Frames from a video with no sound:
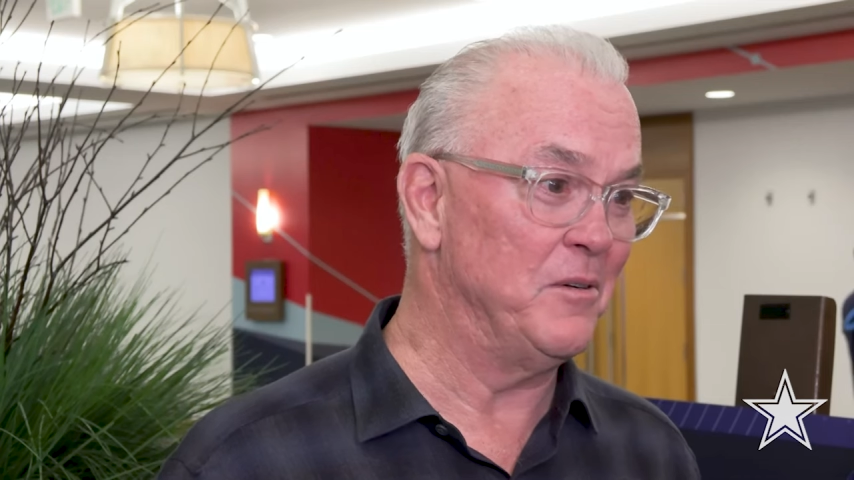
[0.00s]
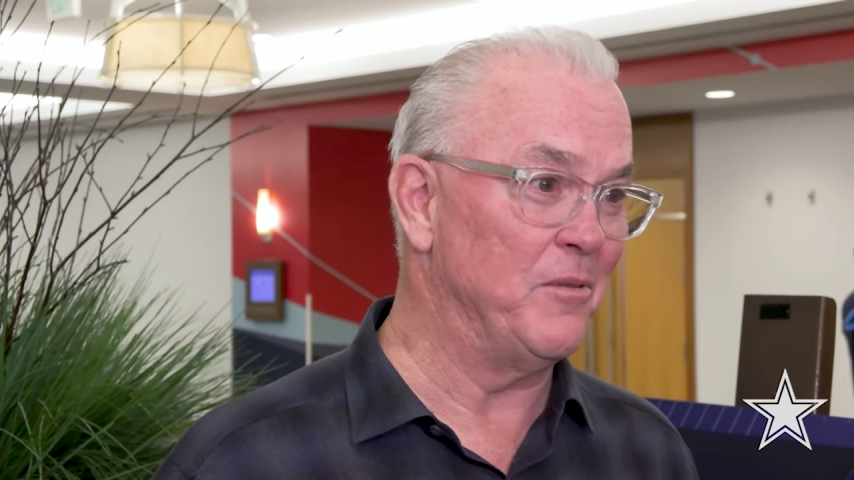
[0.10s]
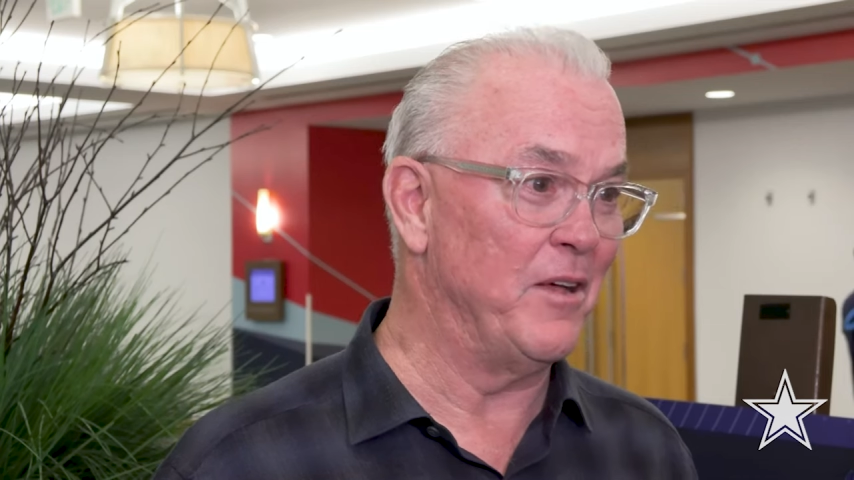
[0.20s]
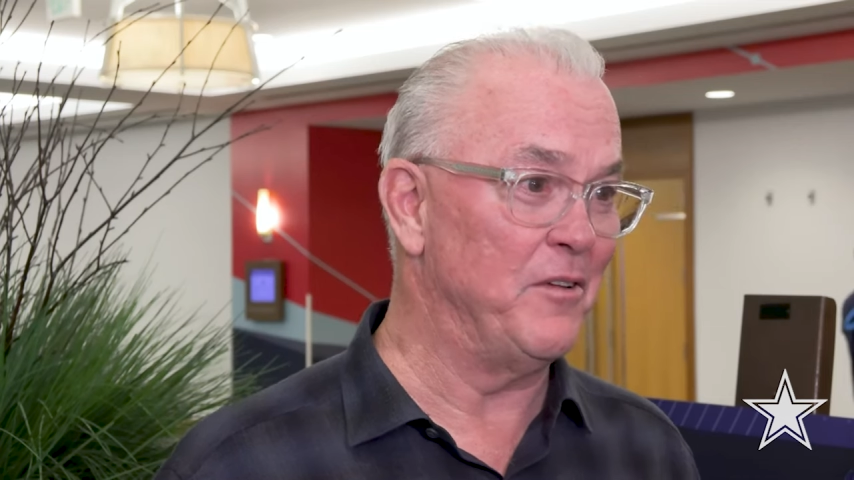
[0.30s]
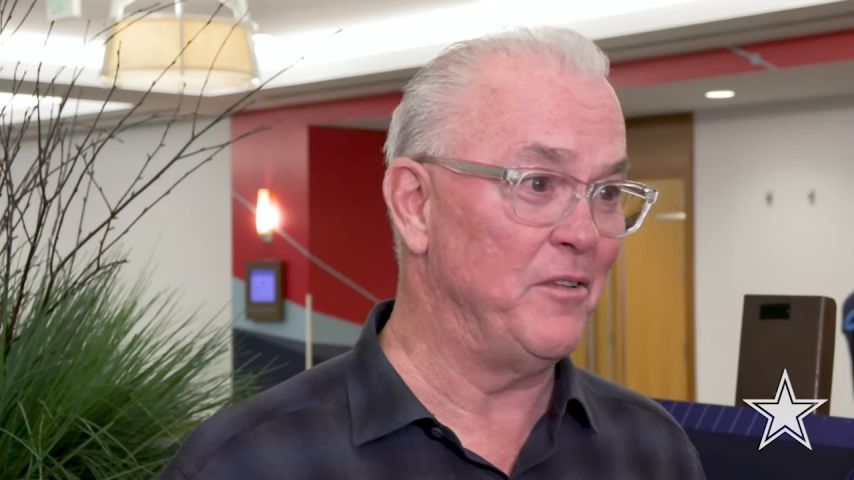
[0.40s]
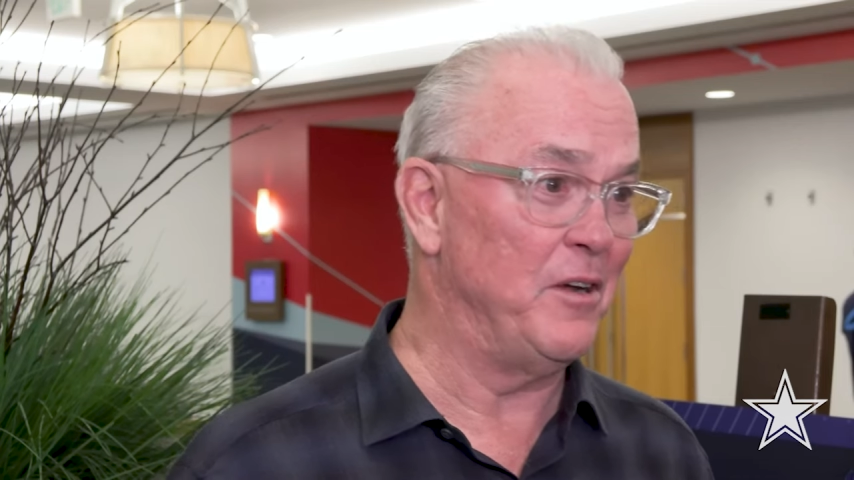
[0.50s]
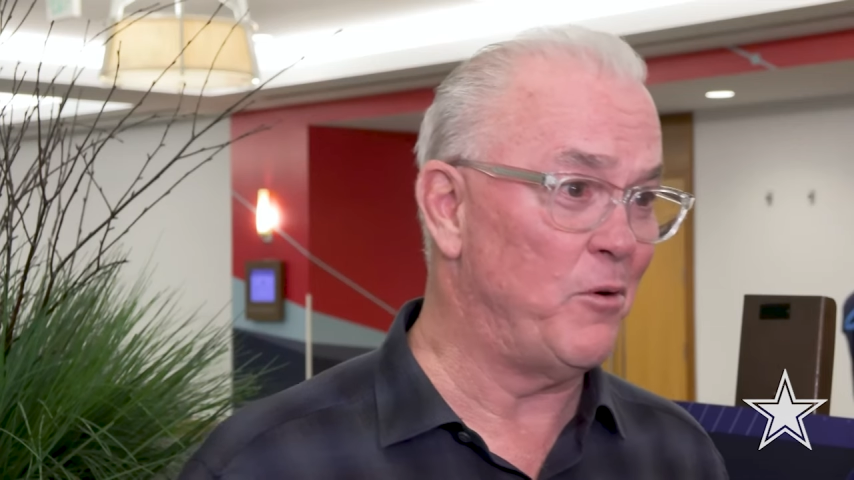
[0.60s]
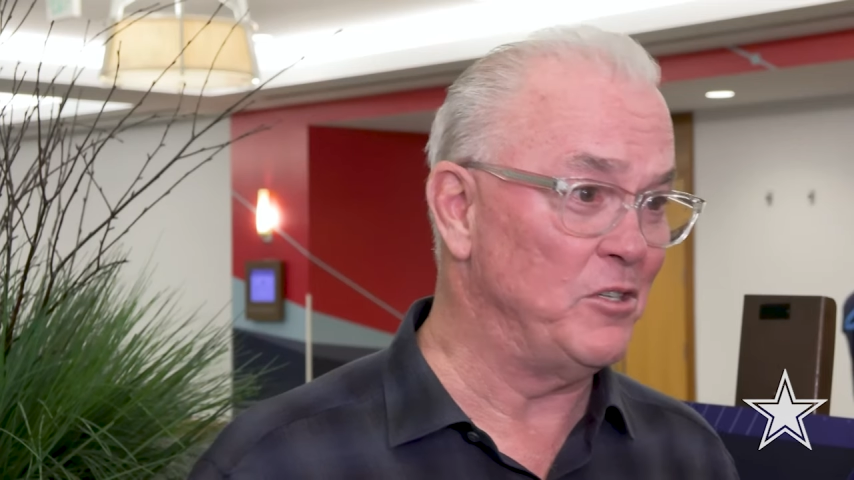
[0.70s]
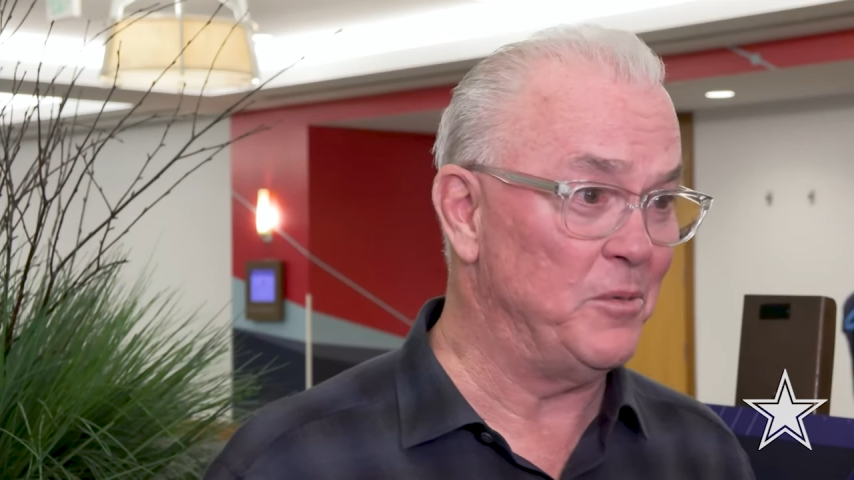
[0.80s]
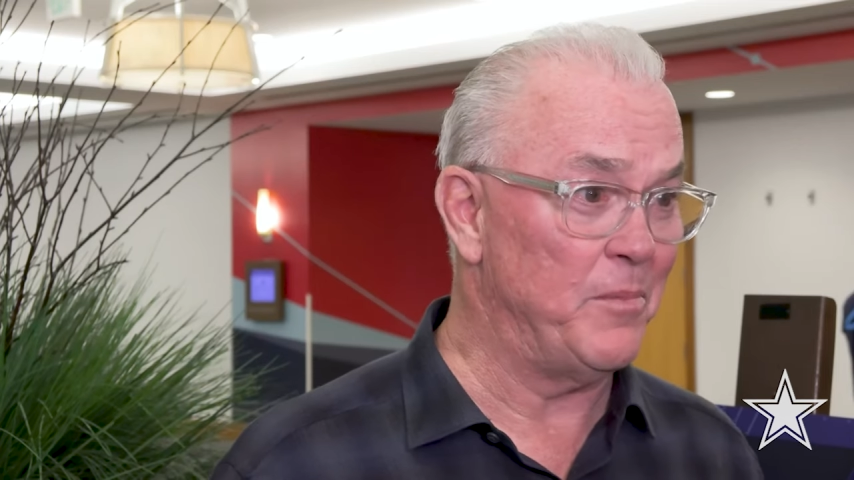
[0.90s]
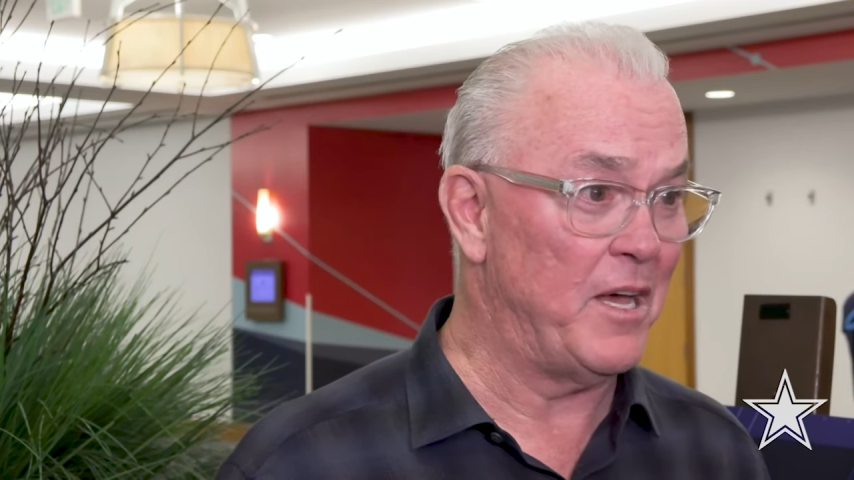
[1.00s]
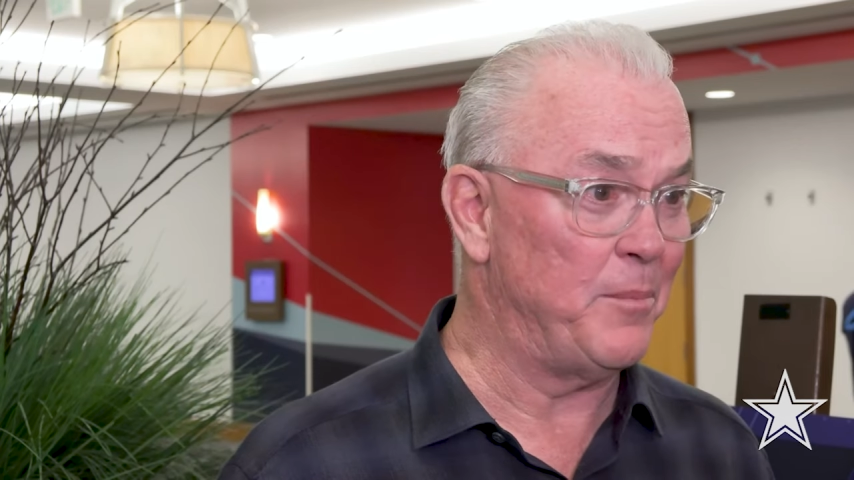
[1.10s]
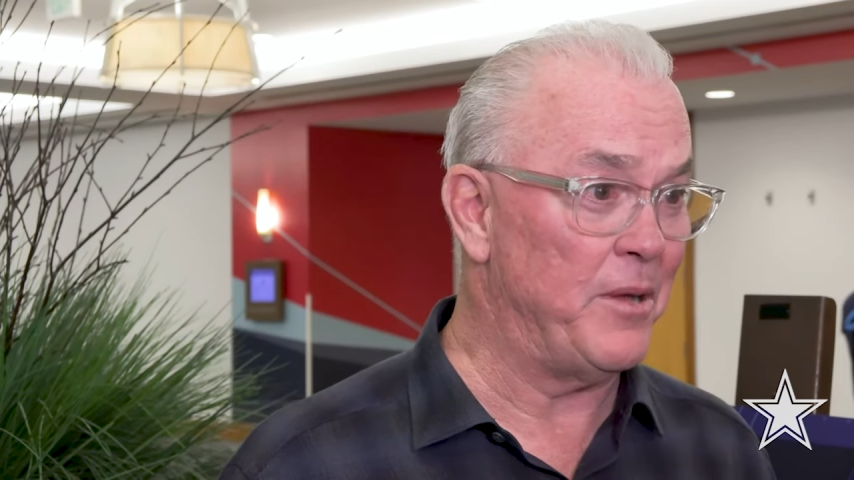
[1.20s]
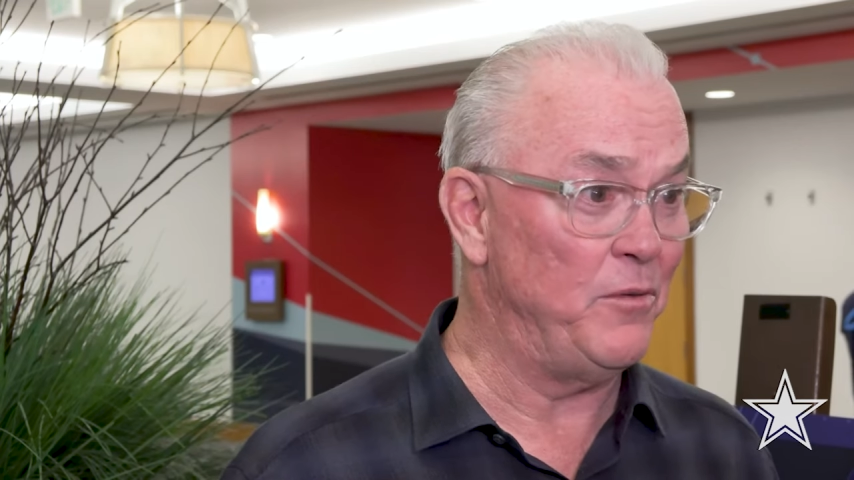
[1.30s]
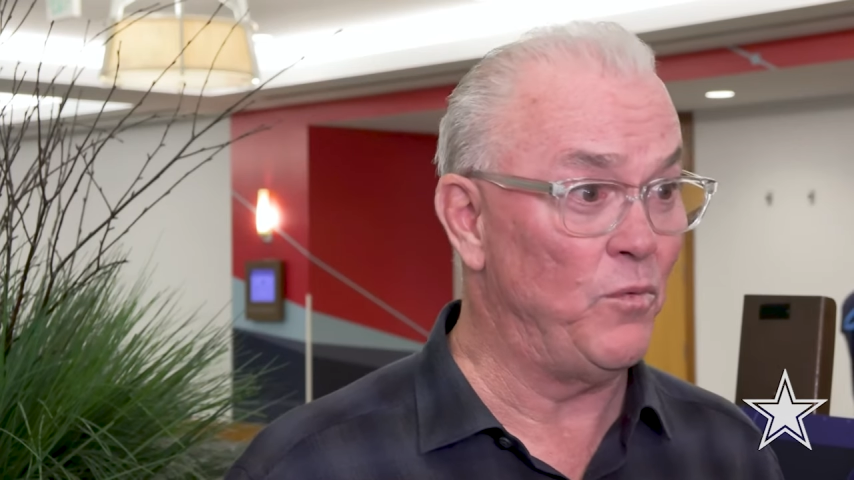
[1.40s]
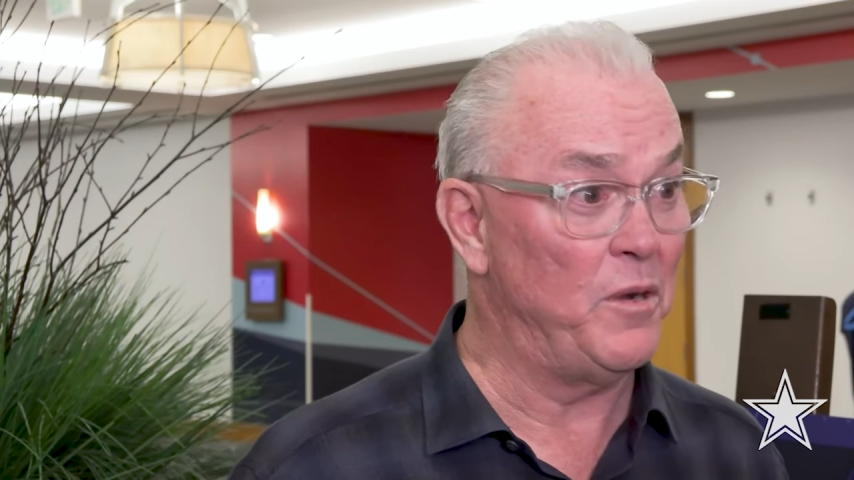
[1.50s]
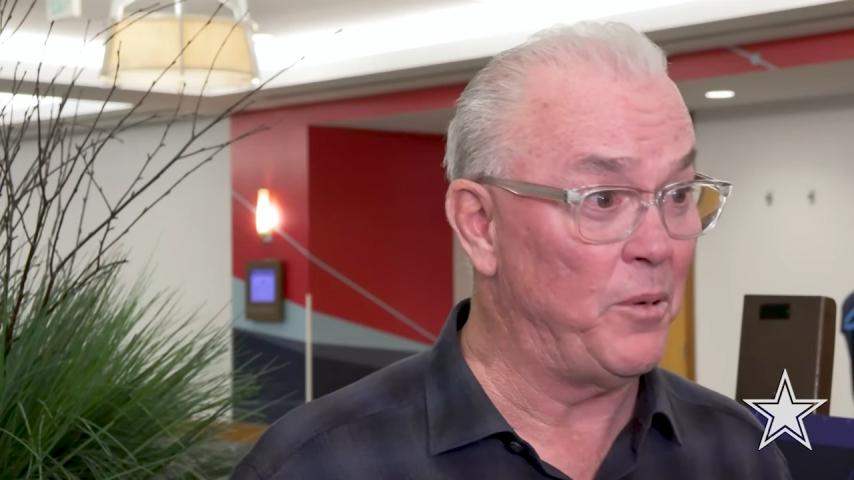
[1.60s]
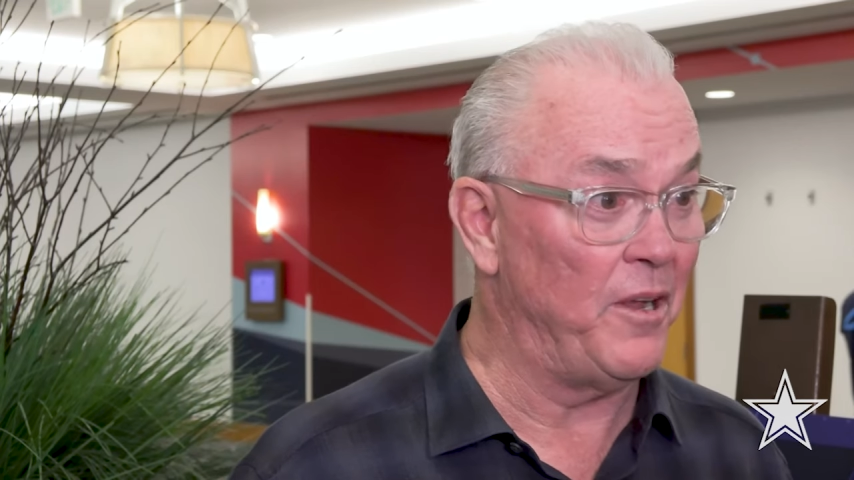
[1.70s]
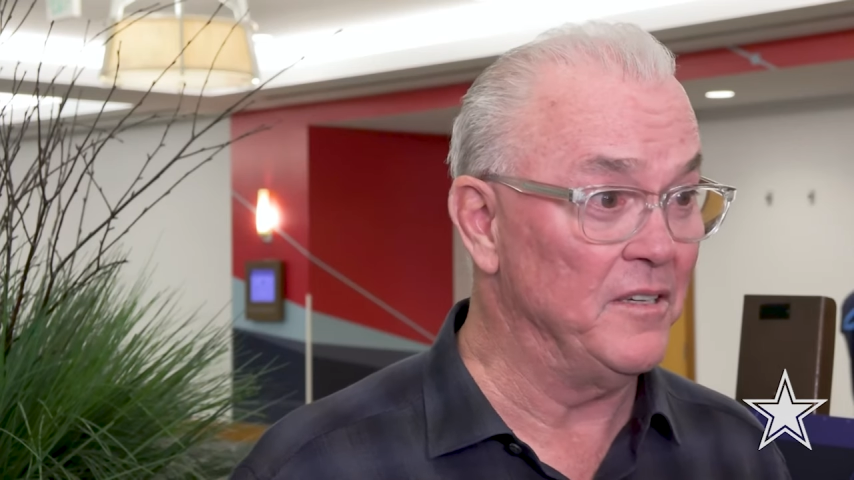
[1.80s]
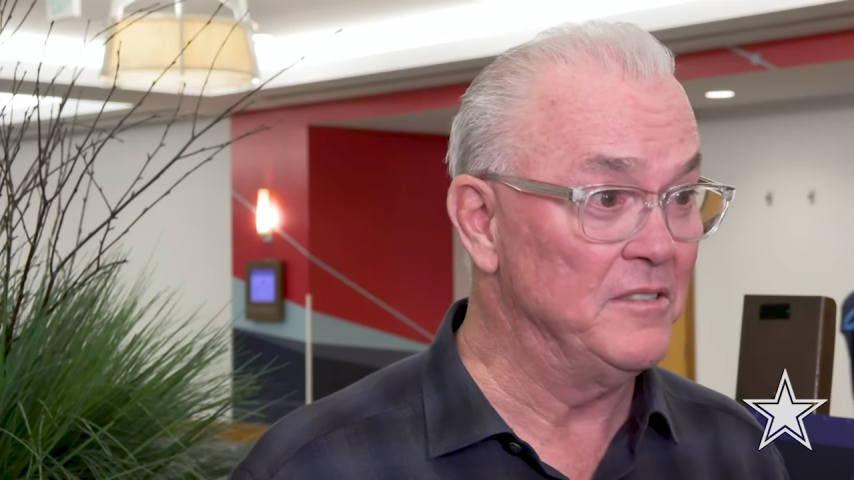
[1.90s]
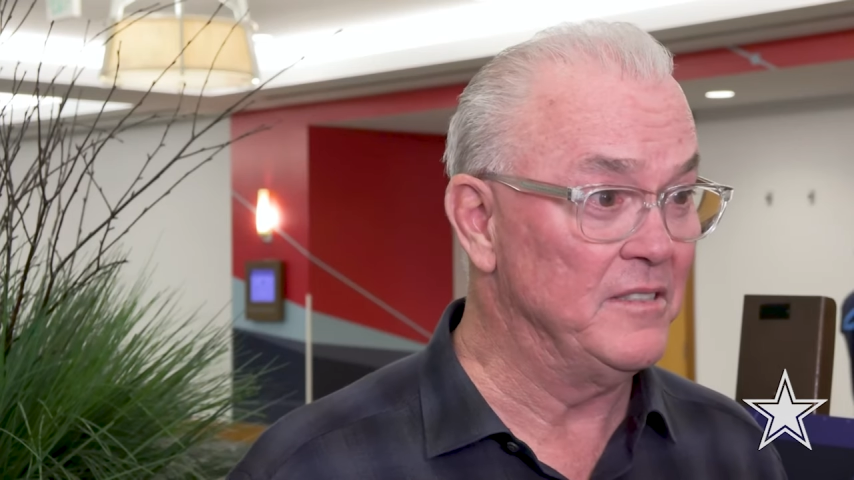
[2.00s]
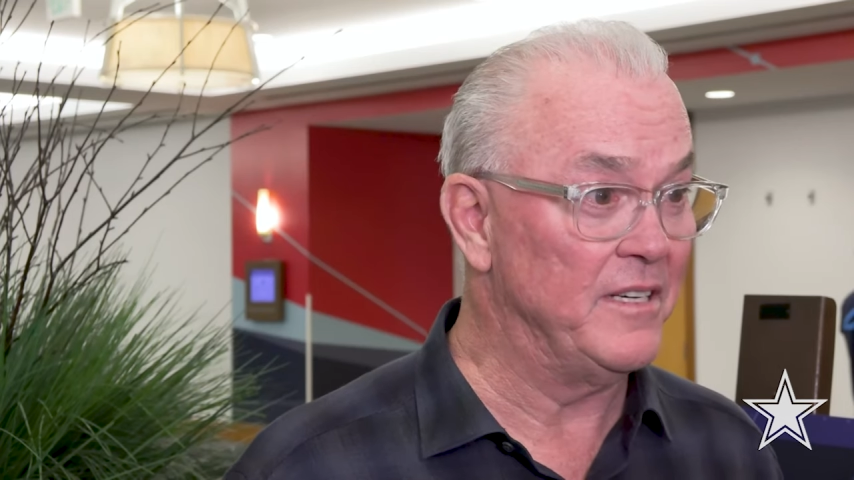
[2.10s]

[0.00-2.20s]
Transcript: rather than what you might have paid one player.